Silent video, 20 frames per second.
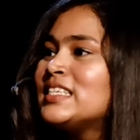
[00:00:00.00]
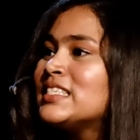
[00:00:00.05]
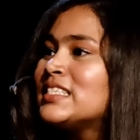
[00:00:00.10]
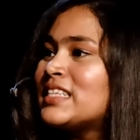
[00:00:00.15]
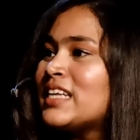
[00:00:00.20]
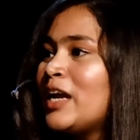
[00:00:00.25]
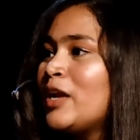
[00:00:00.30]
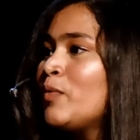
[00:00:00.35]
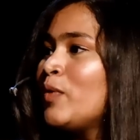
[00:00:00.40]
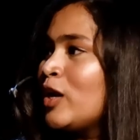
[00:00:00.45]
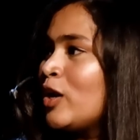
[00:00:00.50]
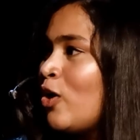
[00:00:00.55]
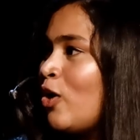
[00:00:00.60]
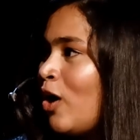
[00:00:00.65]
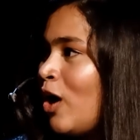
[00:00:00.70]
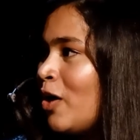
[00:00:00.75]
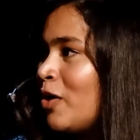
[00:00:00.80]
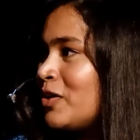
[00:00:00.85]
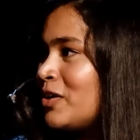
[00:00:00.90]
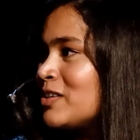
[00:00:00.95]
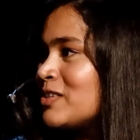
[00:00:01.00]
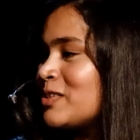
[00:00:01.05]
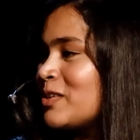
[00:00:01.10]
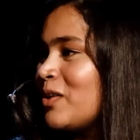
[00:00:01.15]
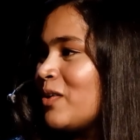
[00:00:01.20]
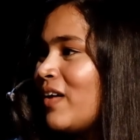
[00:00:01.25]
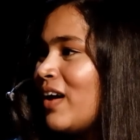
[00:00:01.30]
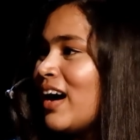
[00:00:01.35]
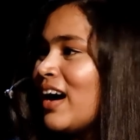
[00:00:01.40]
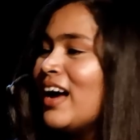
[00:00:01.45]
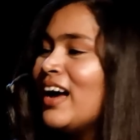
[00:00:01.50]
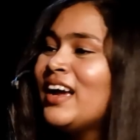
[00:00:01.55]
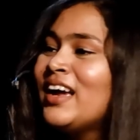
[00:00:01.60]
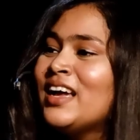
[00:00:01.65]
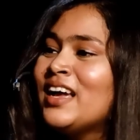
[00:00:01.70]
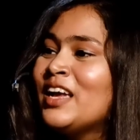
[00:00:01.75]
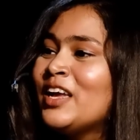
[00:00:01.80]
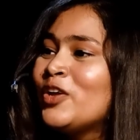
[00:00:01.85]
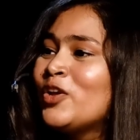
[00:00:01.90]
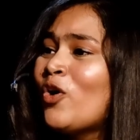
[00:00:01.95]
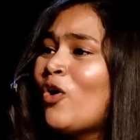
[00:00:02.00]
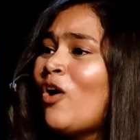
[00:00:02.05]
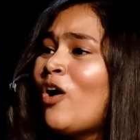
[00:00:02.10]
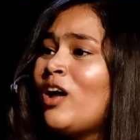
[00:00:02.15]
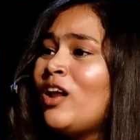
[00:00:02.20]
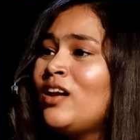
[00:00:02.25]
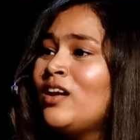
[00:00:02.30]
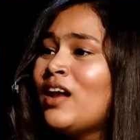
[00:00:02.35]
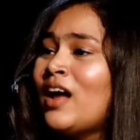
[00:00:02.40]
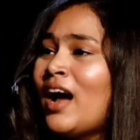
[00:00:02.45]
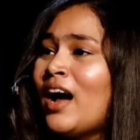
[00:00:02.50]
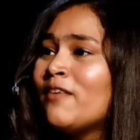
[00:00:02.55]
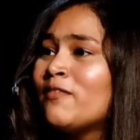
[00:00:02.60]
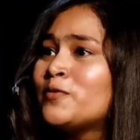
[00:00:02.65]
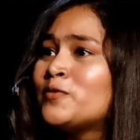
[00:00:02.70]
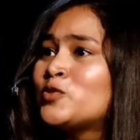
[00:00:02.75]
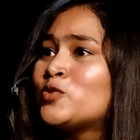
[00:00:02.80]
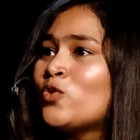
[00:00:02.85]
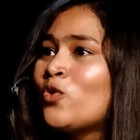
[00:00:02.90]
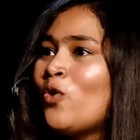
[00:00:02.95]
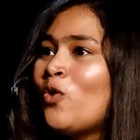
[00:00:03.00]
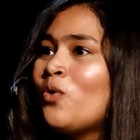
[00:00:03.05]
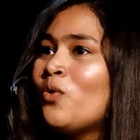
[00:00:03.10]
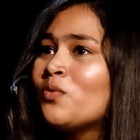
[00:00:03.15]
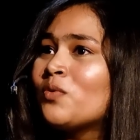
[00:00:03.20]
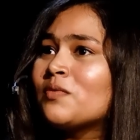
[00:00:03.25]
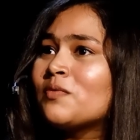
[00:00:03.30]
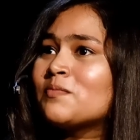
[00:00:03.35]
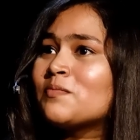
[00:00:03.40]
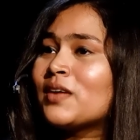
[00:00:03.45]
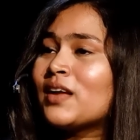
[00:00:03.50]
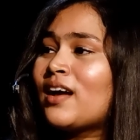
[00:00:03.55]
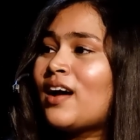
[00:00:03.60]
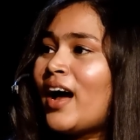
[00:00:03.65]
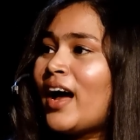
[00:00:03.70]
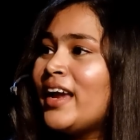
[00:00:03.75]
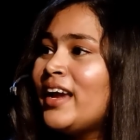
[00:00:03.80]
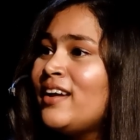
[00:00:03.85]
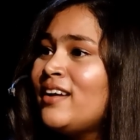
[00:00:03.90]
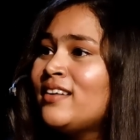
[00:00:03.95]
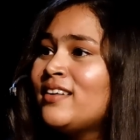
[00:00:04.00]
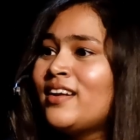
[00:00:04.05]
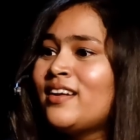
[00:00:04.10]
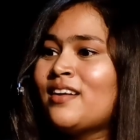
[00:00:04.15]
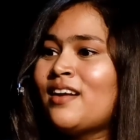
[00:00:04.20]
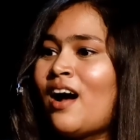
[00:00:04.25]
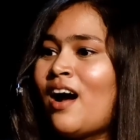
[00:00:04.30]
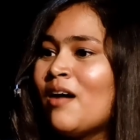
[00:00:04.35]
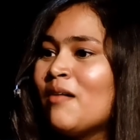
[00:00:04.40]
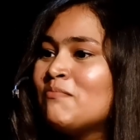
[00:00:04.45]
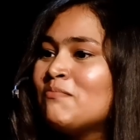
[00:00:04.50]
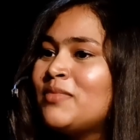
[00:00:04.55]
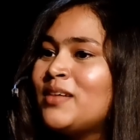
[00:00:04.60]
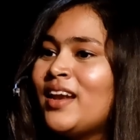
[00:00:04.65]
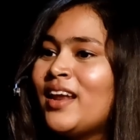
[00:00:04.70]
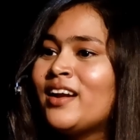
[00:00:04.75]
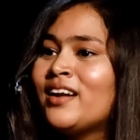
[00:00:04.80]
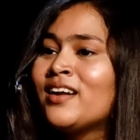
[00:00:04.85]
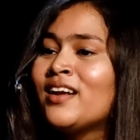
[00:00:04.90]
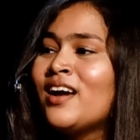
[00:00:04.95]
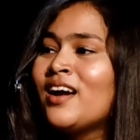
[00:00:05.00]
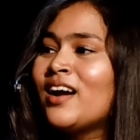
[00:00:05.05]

inside will glow out nu solluvanga you all have so kind and humble and